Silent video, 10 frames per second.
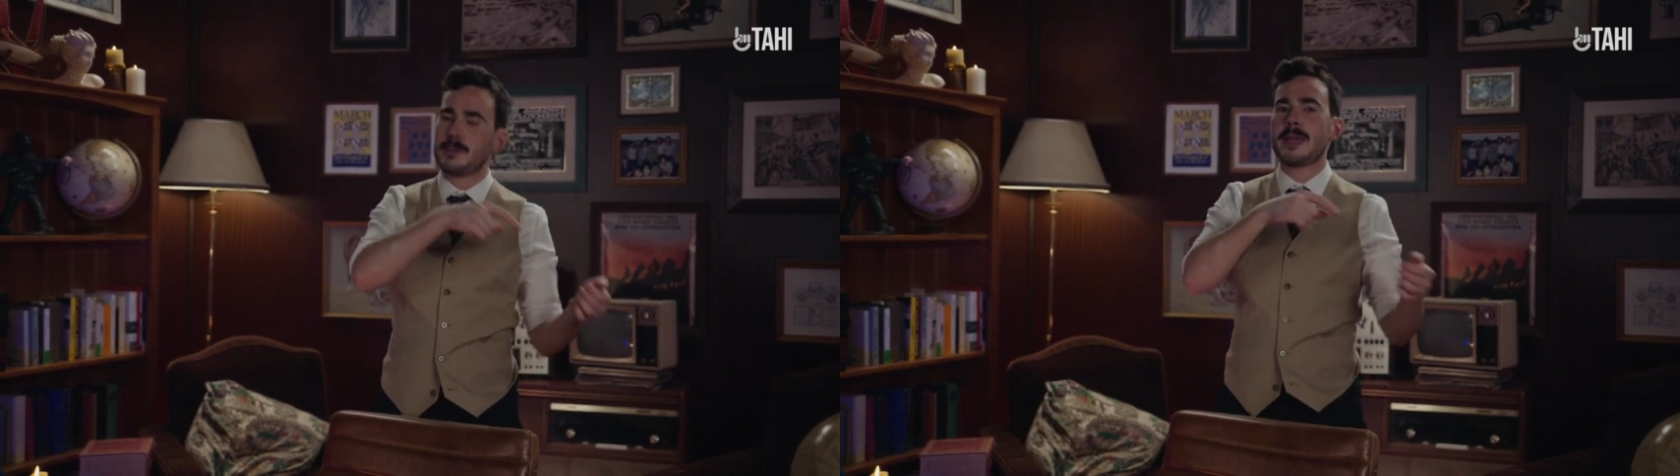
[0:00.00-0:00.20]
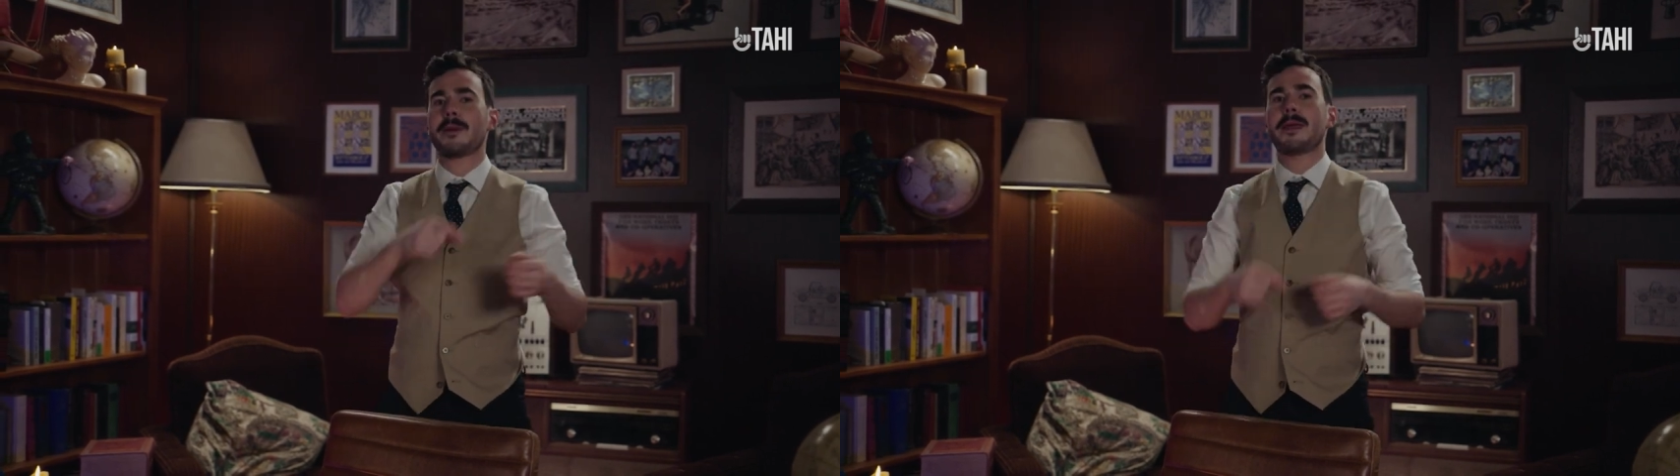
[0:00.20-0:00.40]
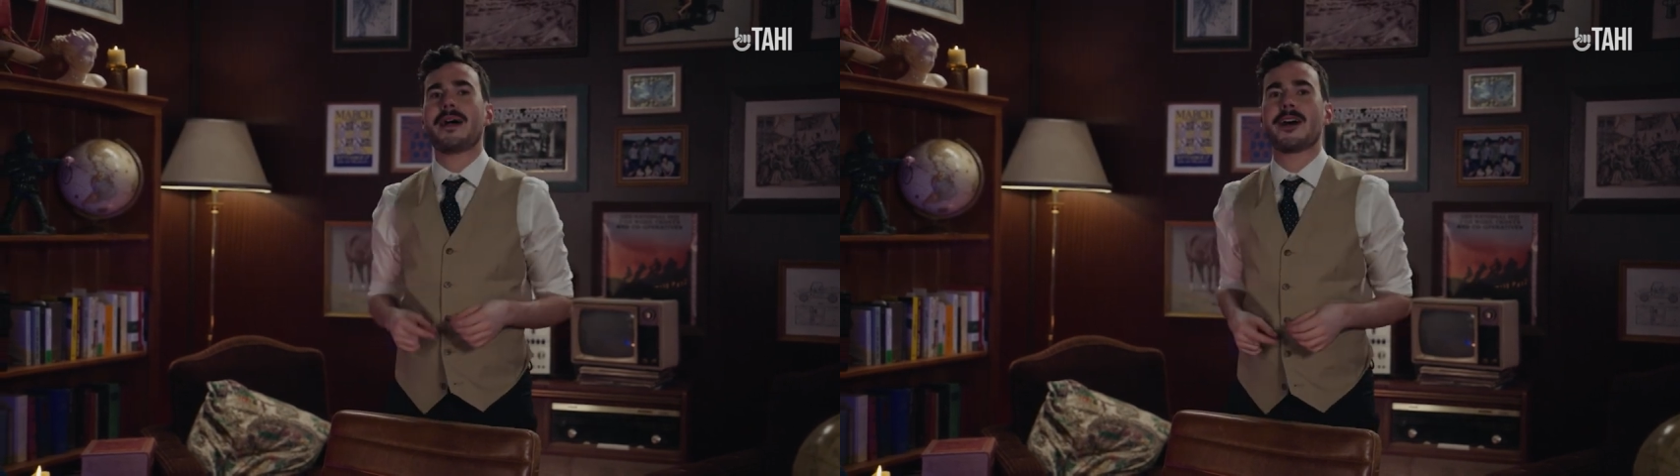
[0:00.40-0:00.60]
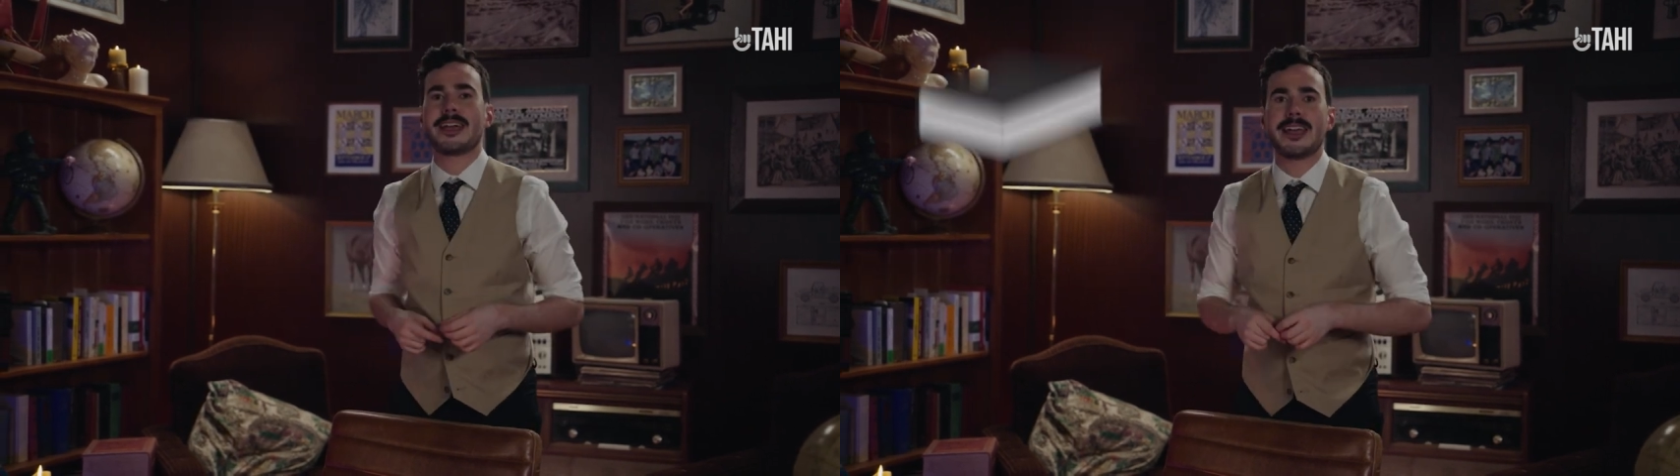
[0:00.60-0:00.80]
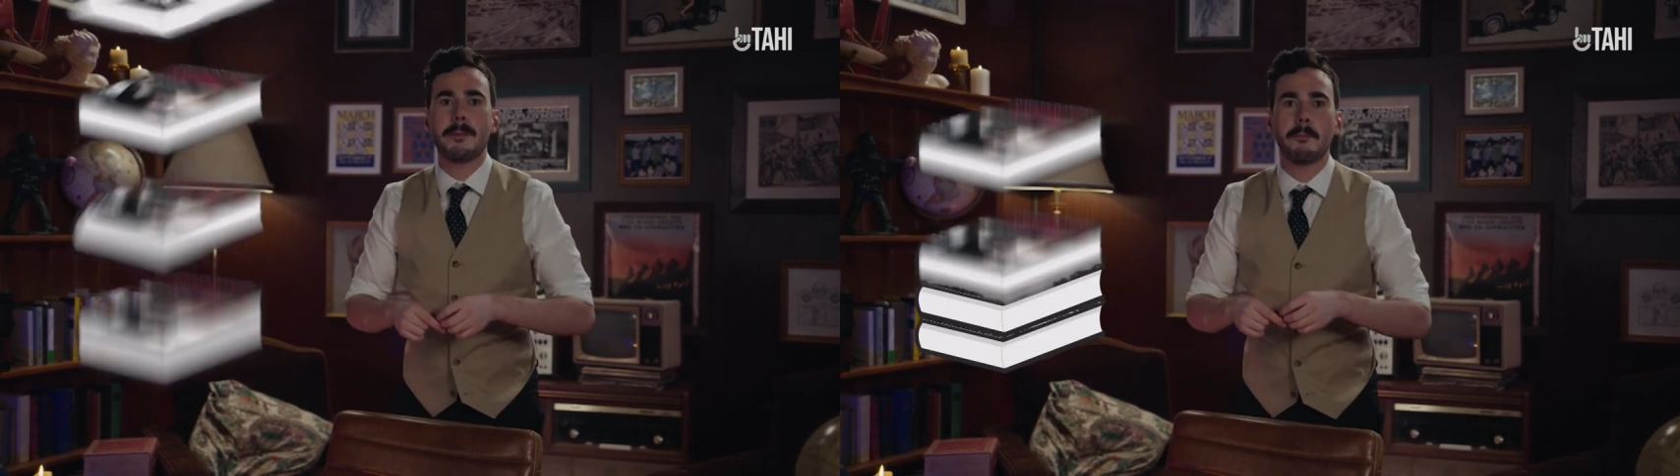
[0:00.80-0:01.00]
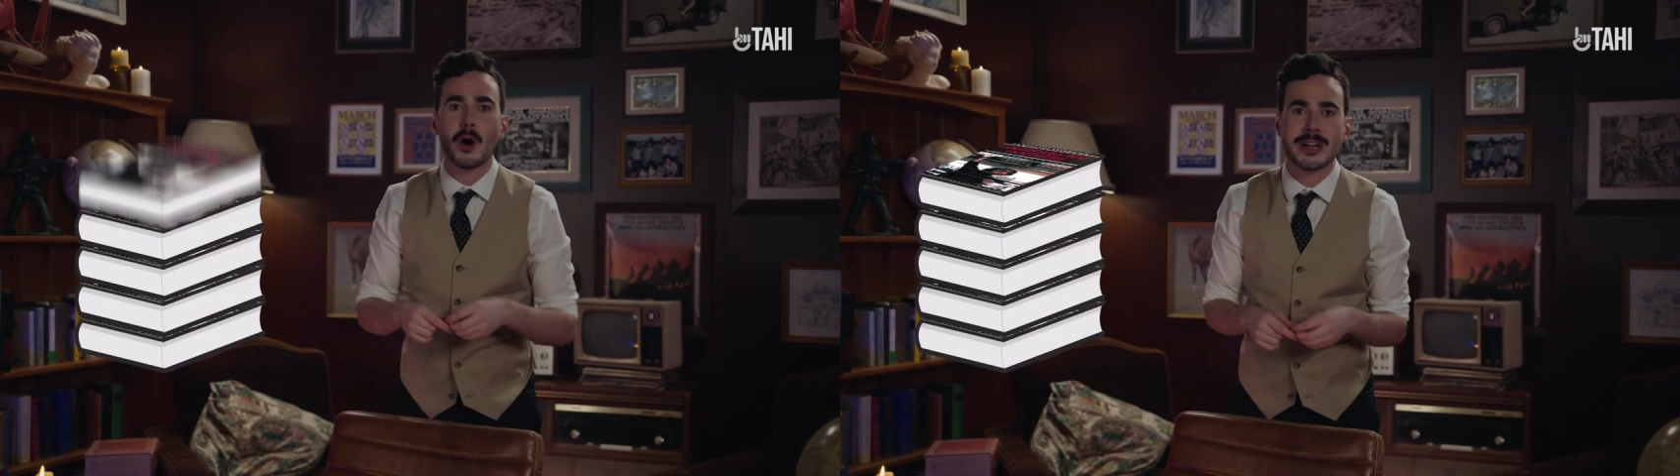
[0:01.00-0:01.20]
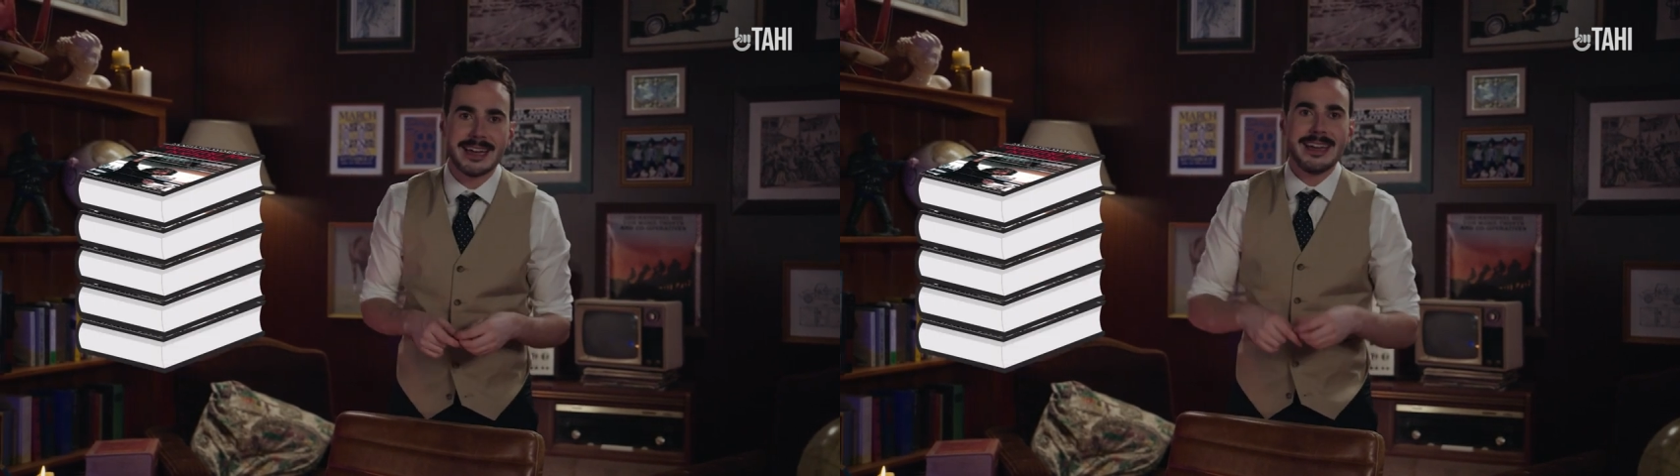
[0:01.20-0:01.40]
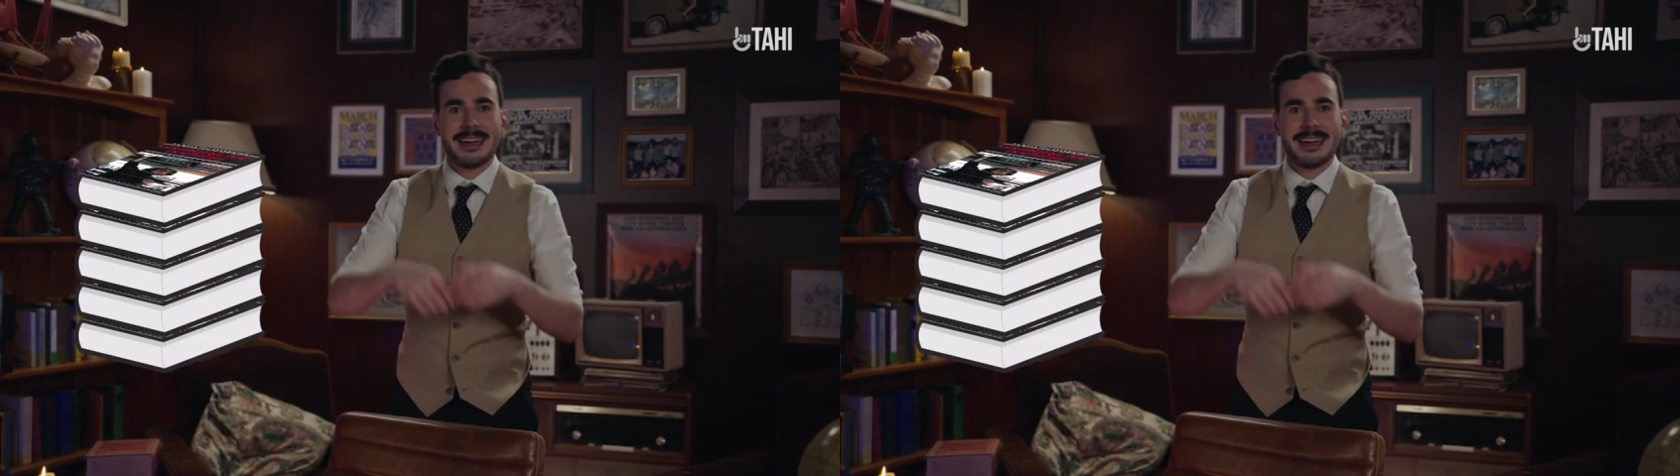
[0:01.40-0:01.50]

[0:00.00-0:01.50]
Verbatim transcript: people about it in a book,